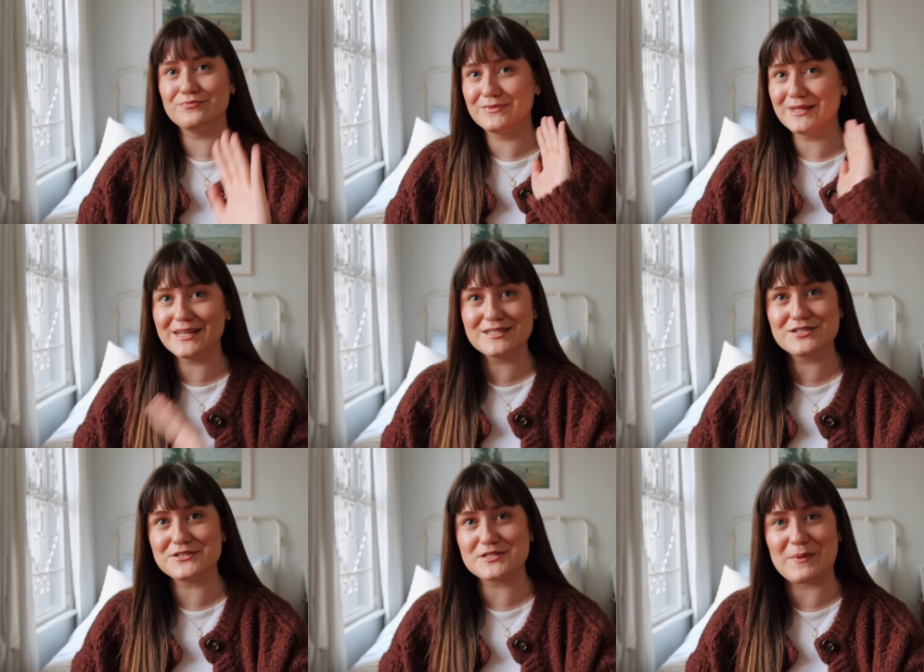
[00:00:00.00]
Needed
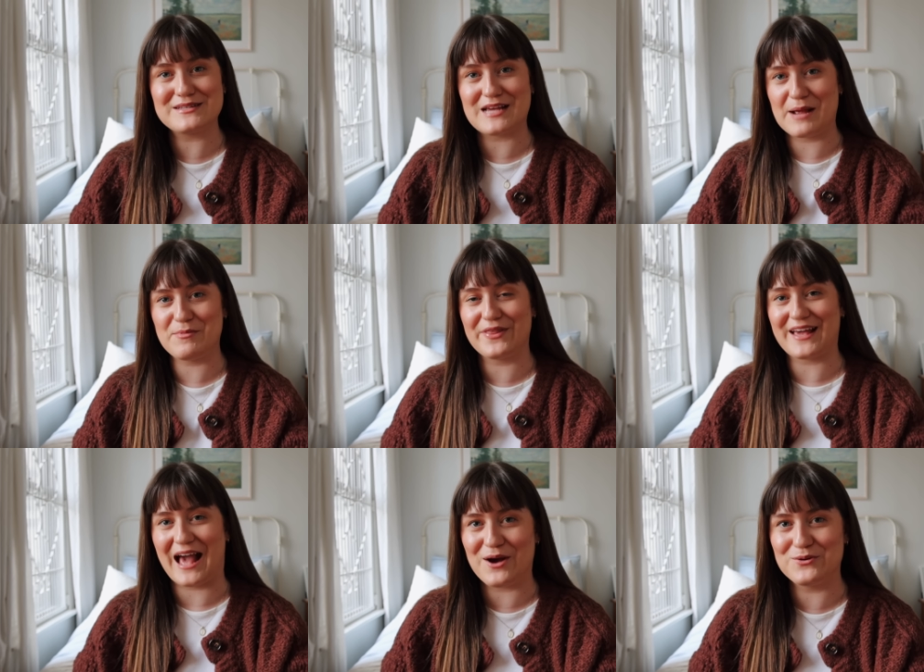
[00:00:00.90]
to just spend time on the
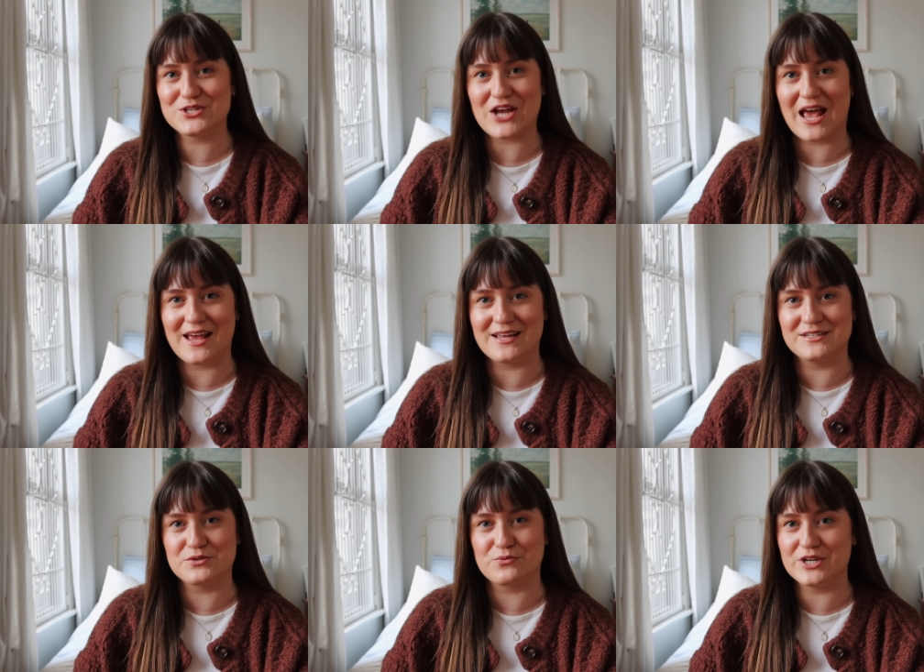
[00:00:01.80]
couch
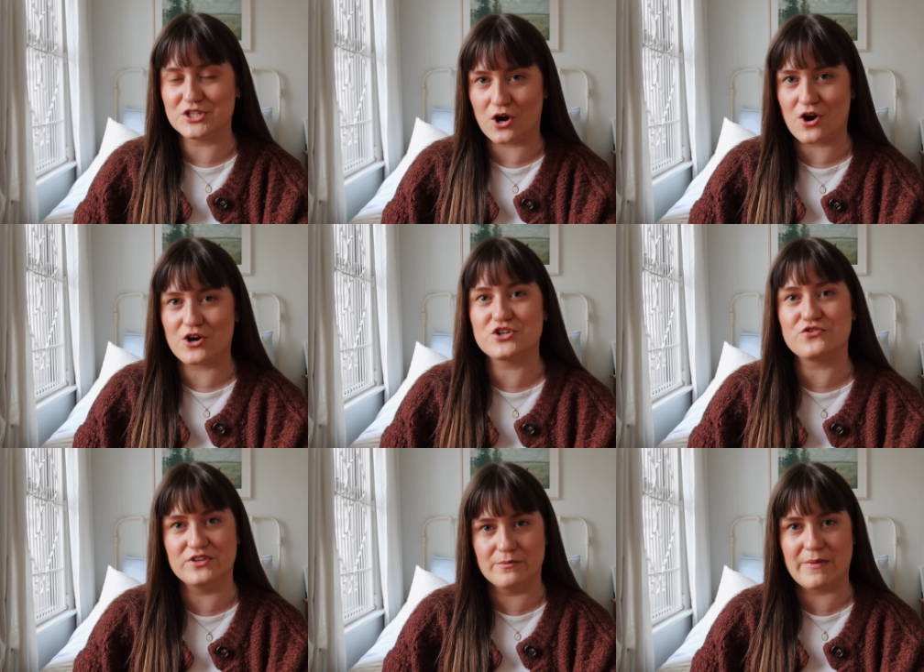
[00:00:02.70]
and recharge,
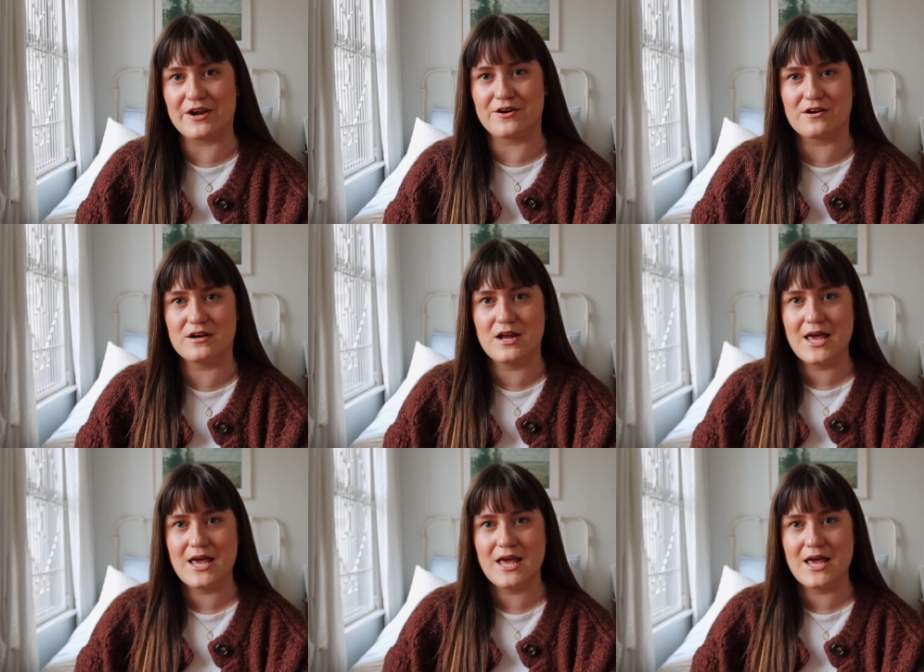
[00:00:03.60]
feel better.